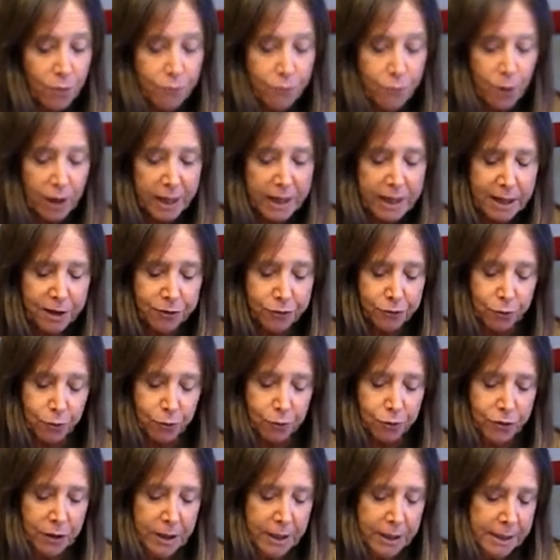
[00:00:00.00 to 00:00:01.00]
For
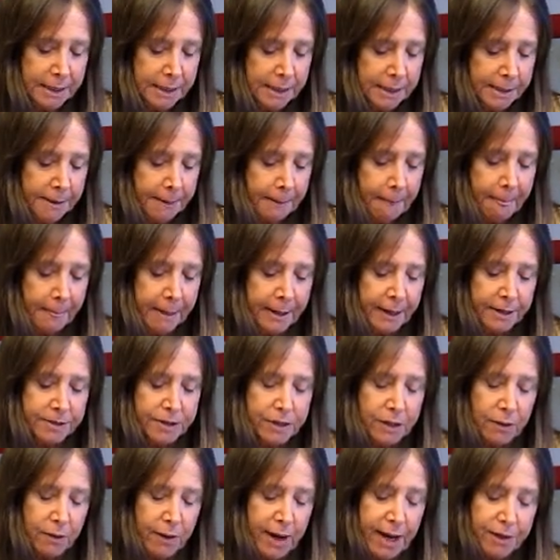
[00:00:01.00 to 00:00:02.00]
Cancers,
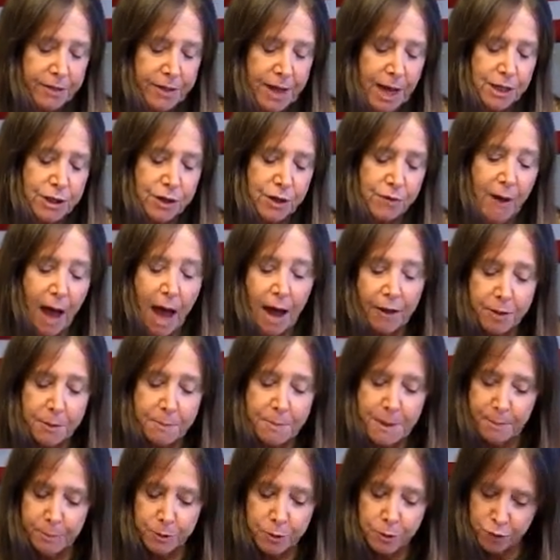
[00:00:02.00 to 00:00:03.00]
it's in their 8th house of other
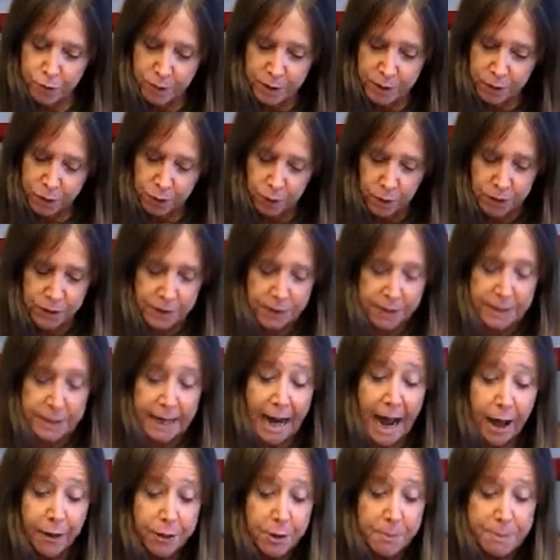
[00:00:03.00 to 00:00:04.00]
people's resources
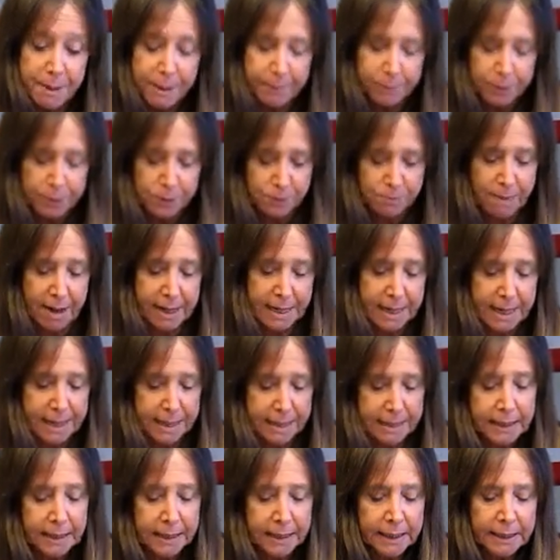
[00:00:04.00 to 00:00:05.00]
and other people's money,
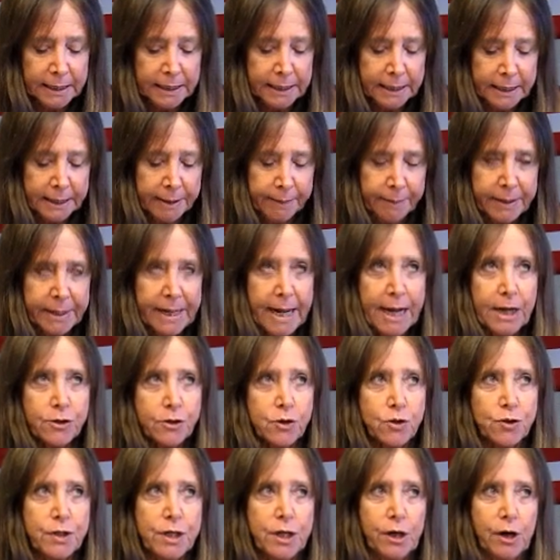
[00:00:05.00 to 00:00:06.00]
and
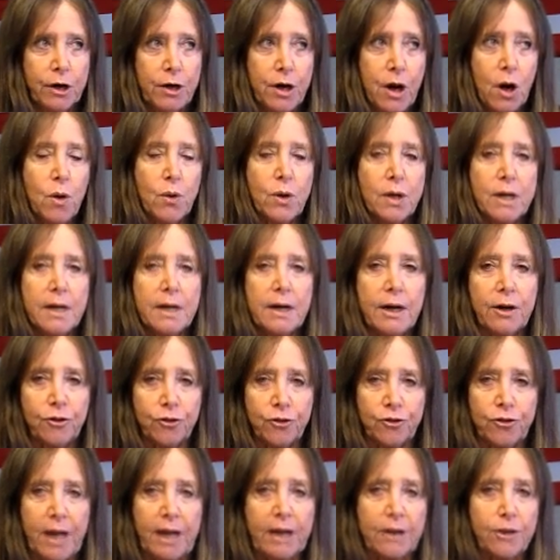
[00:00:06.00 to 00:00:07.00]
Cancers need a no-kidding
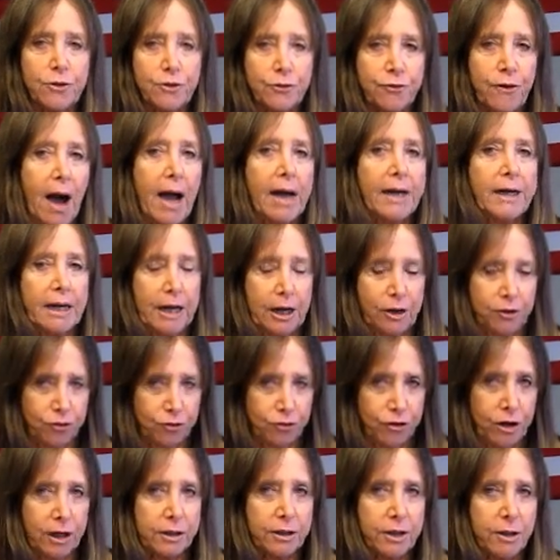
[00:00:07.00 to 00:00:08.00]
state of the finance
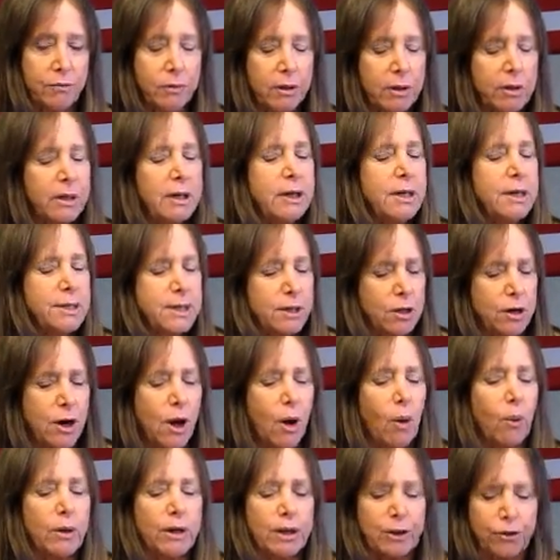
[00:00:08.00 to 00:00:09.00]
check. They really need to
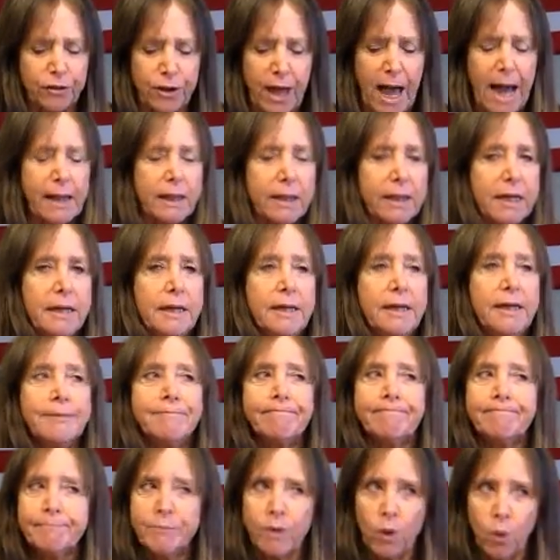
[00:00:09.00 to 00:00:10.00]
know
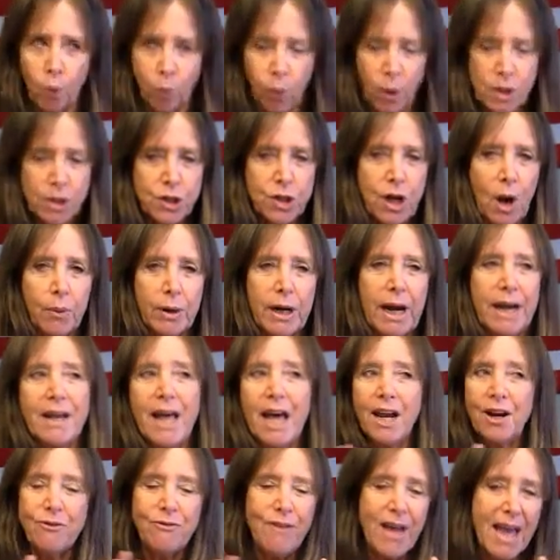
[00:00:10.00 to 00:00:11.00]
what's going on.
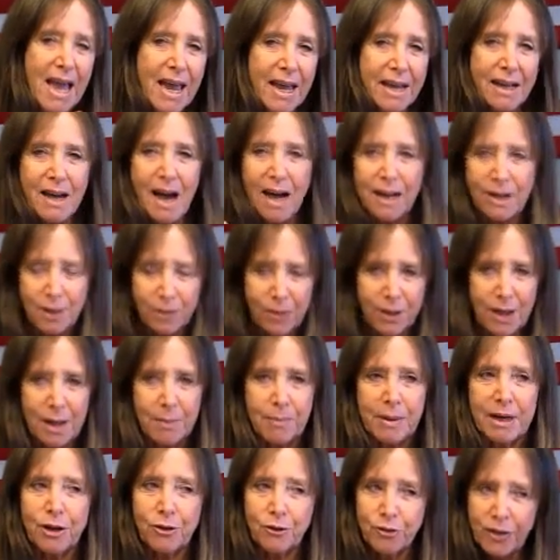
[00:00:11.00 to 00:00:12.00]
Not a vague kind of
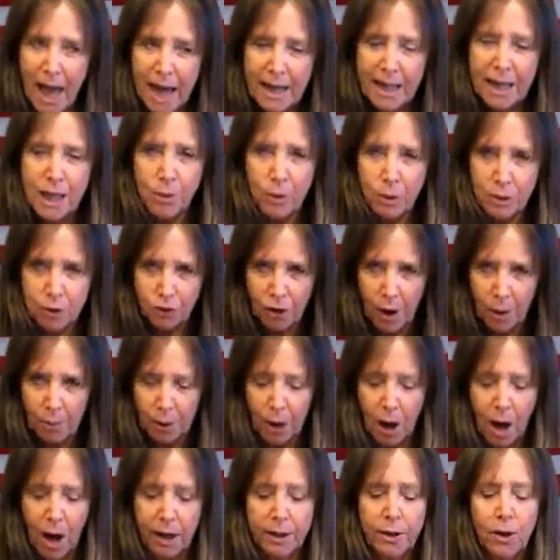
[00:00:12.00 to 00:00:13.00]
thing, but exactly what's
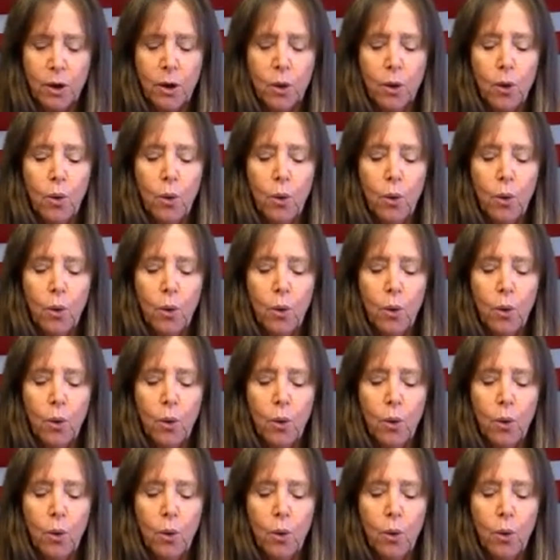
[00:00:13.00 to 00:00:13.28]
going on